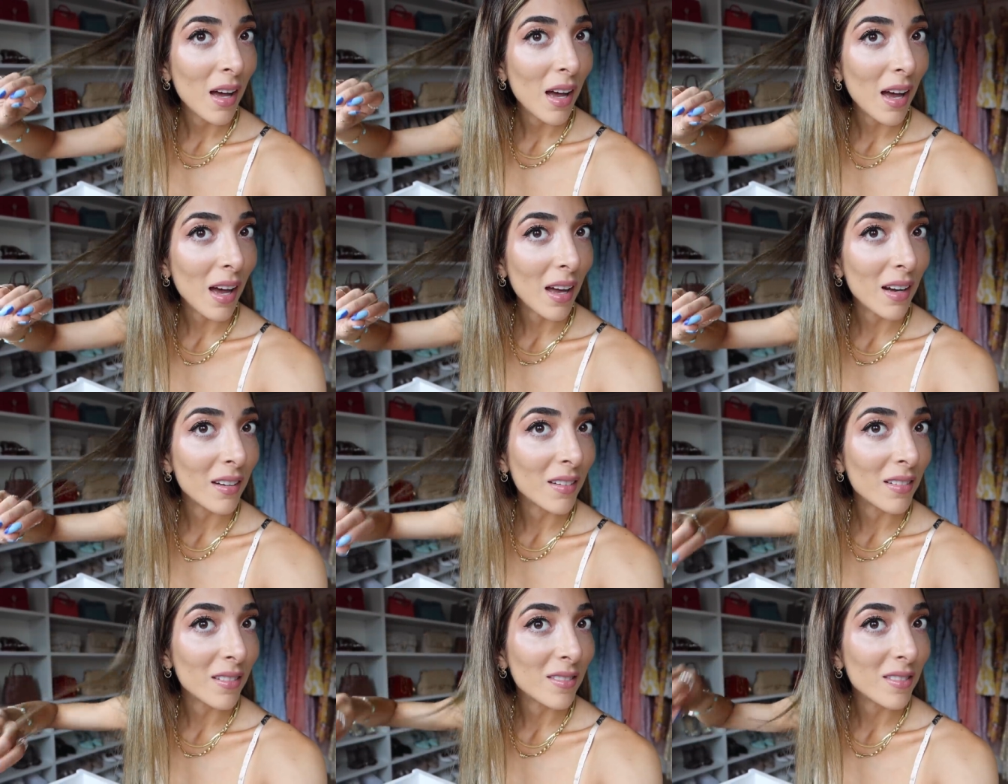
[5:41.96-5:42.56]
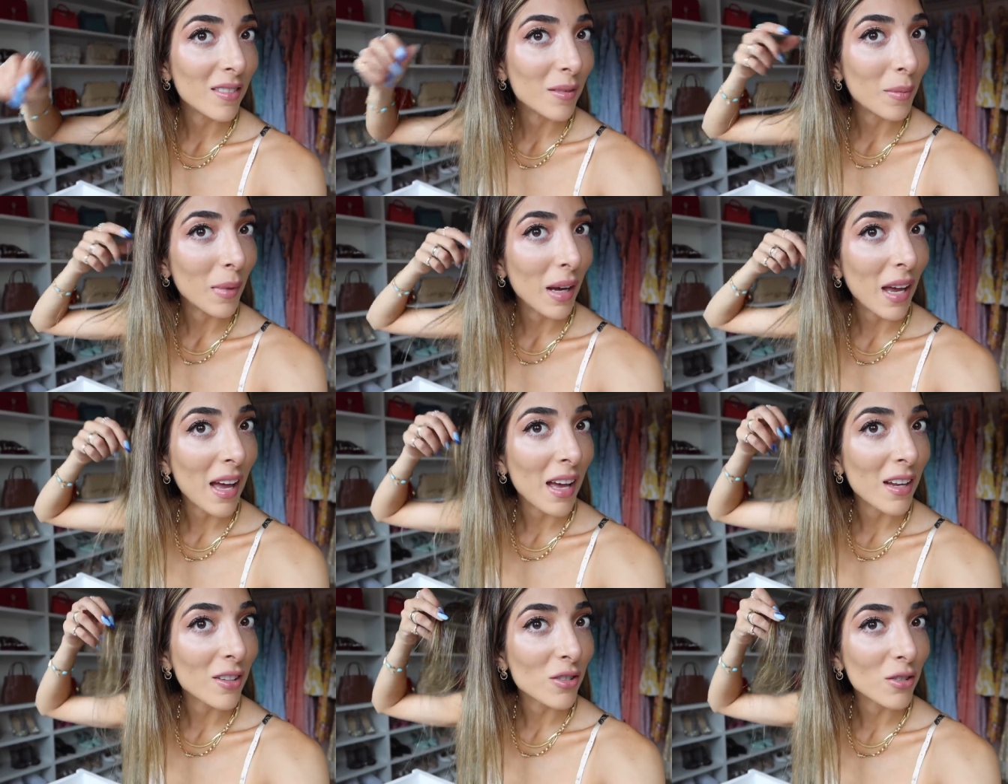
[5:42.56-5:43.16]
and my
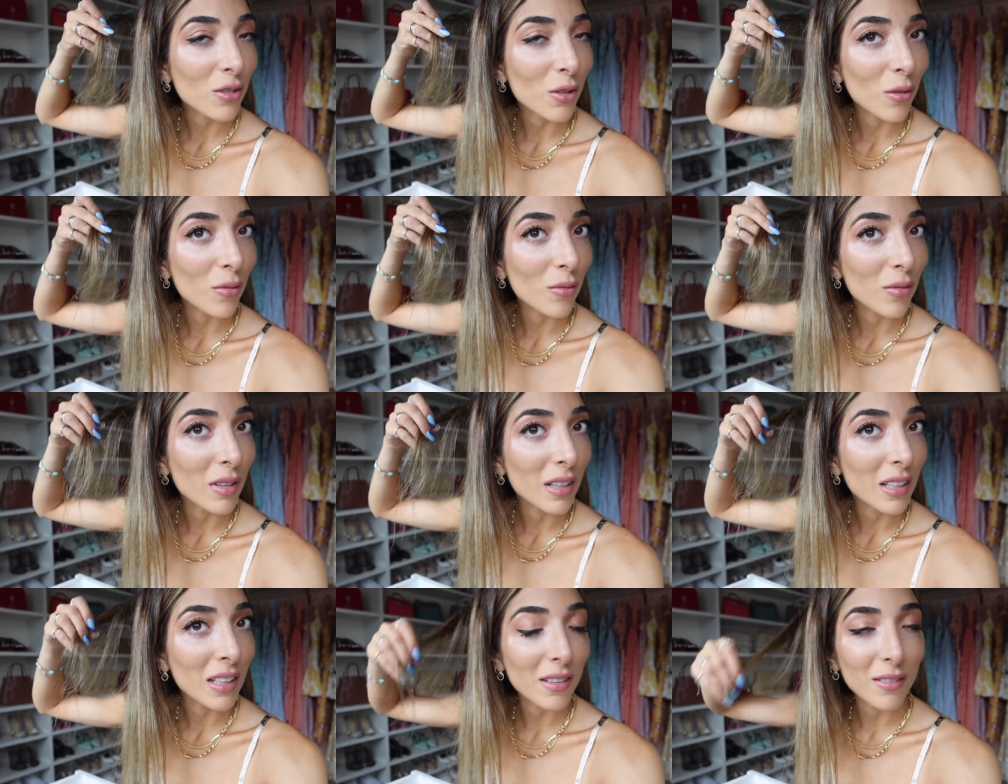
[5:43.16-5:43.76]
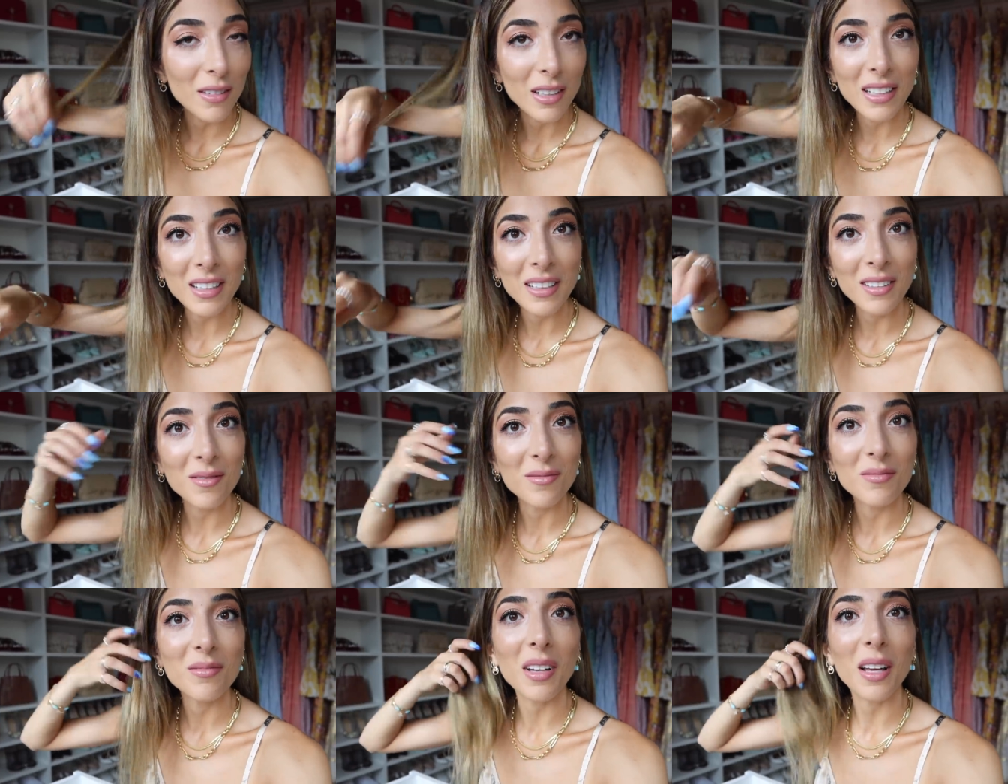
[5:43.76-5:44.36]
hair just got really
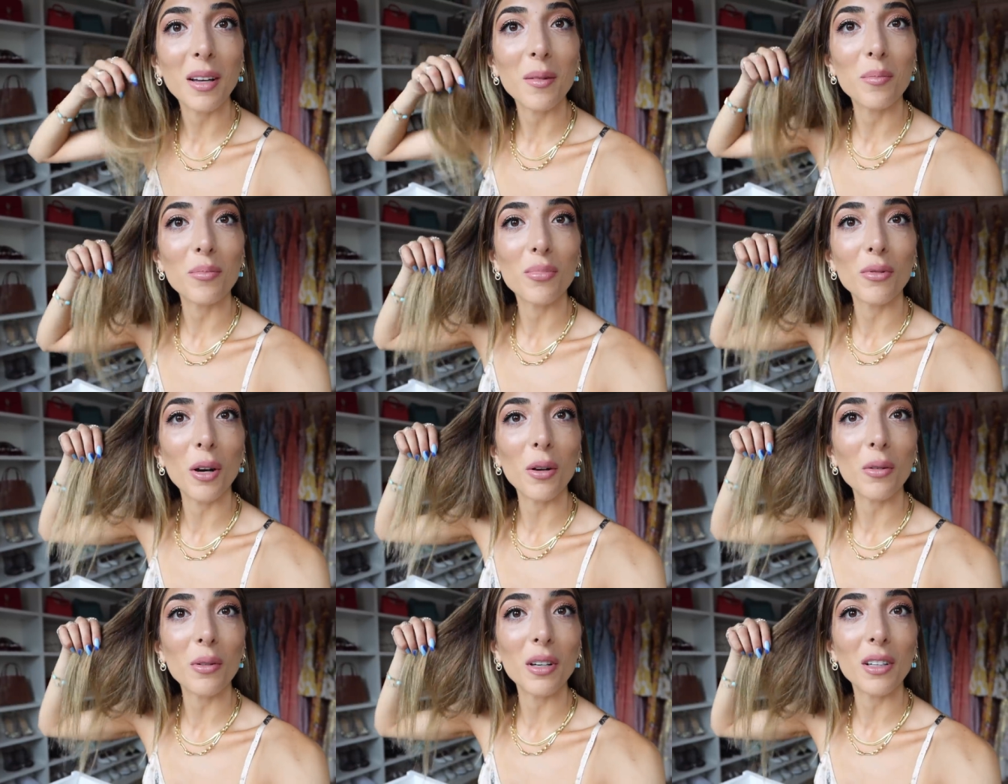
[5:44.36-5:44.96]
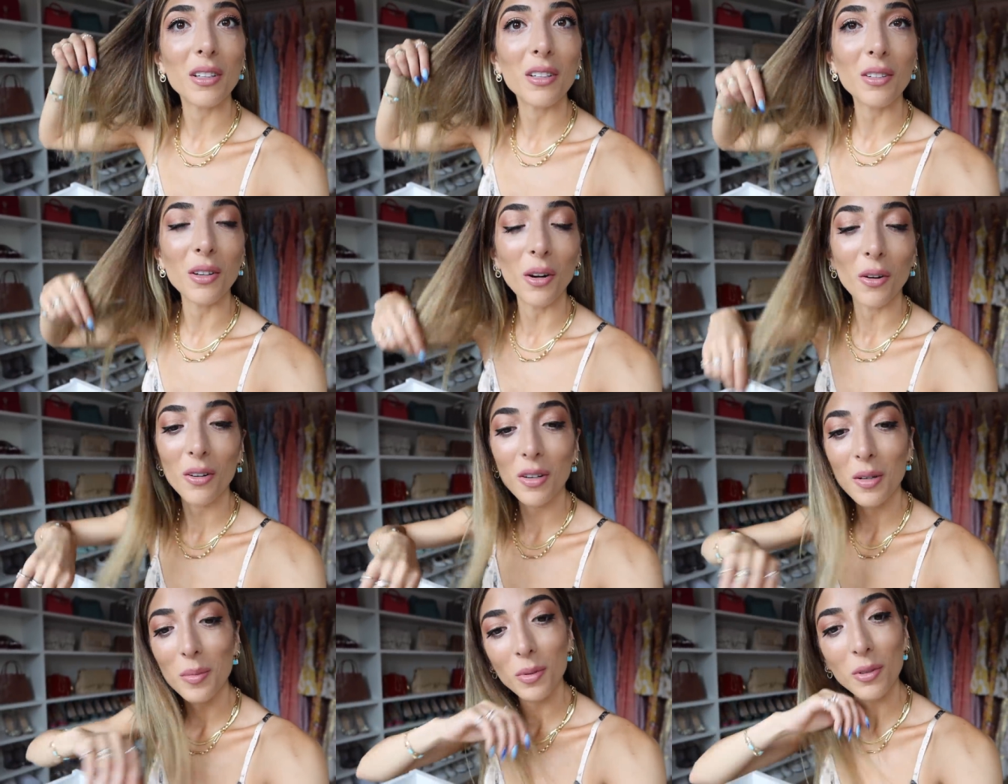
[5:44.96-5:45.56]
really like broken and
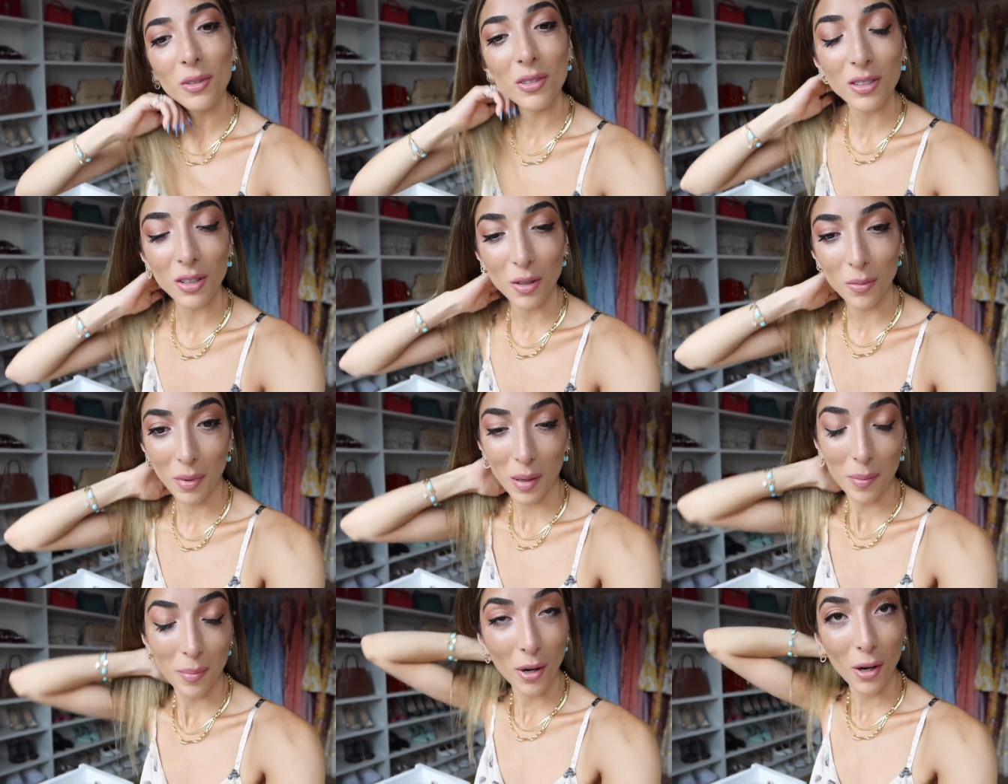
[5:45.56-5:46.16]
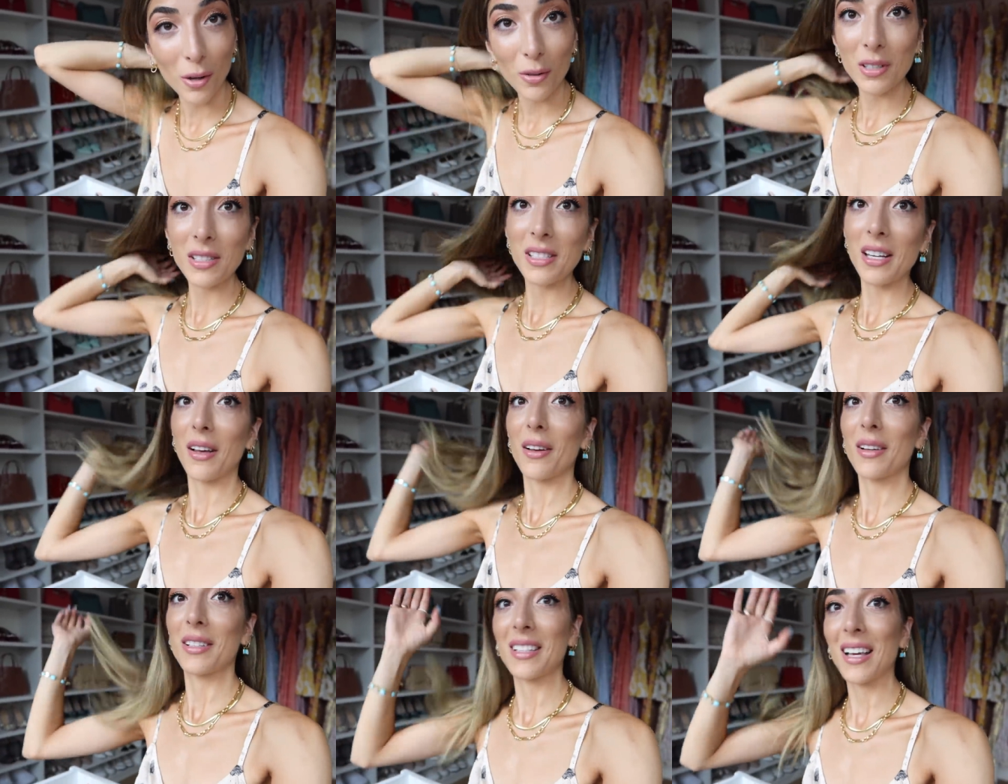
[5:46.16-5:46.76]
horrible so my
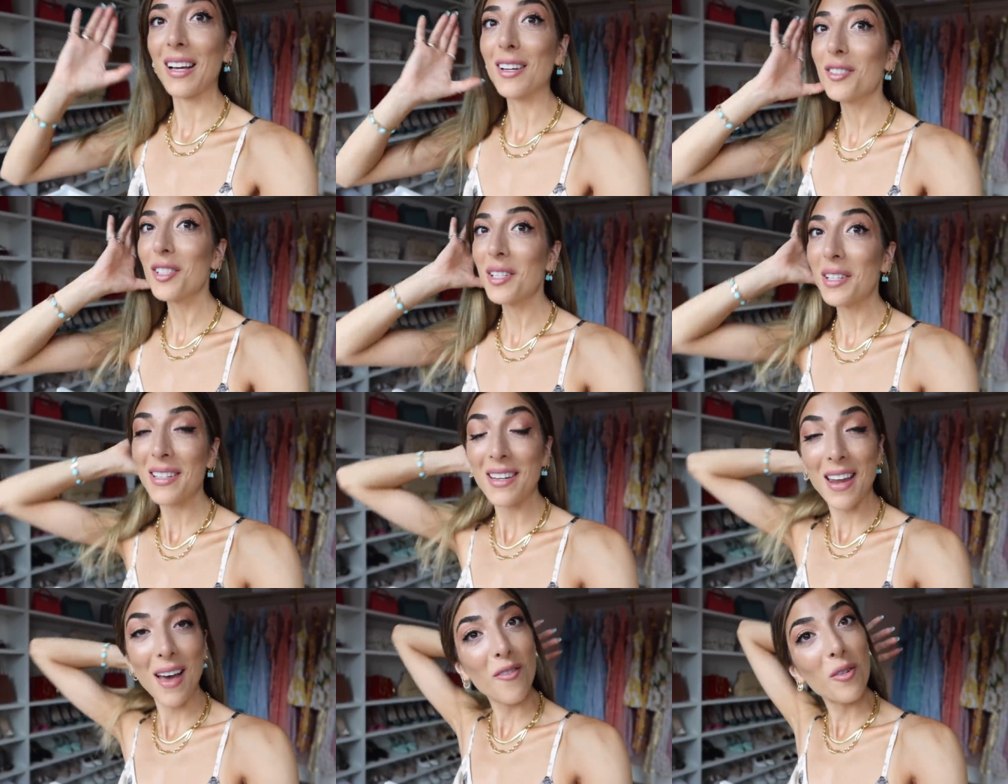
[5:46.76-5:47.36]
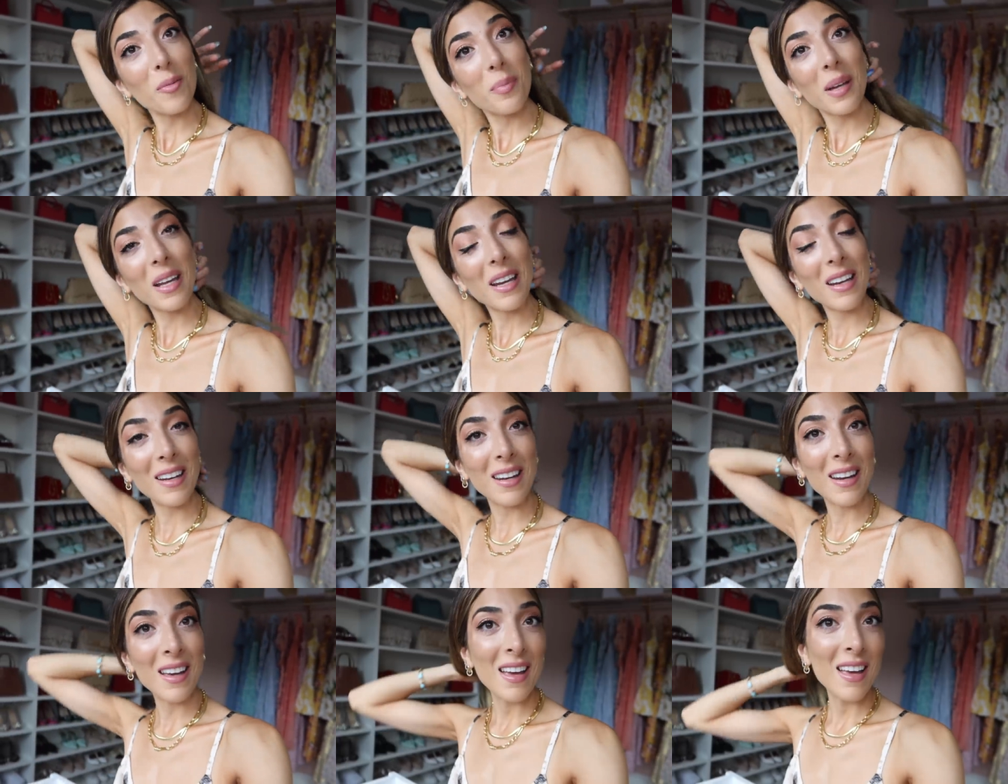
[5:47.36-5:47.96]
ponytail has actually never
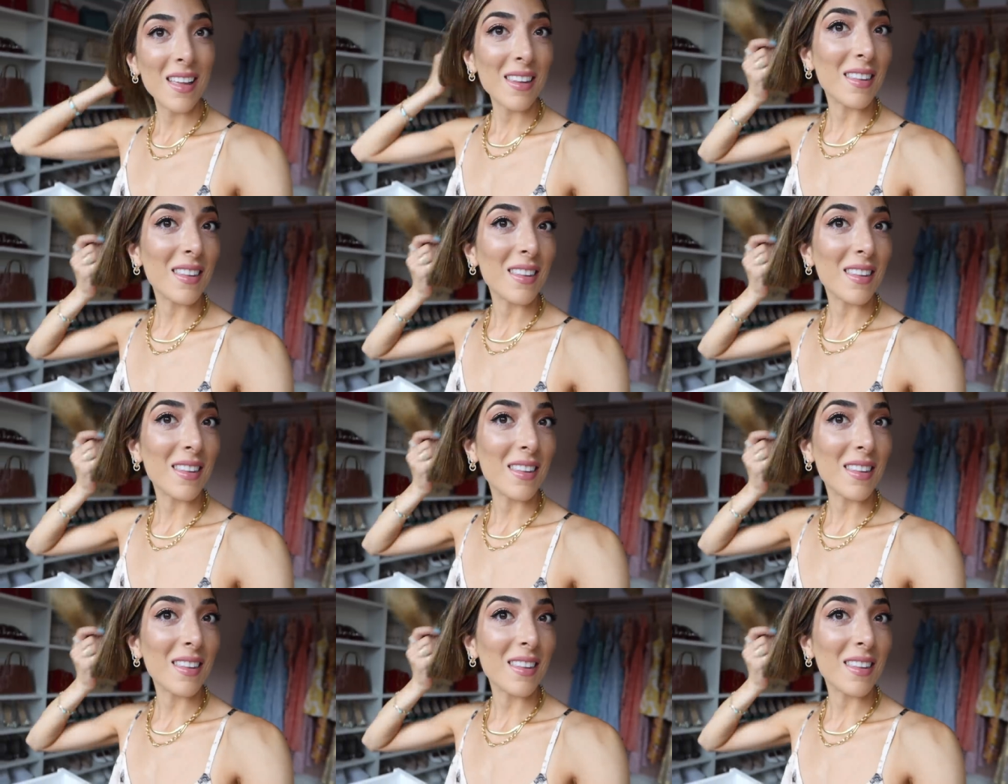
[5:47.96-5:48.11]
been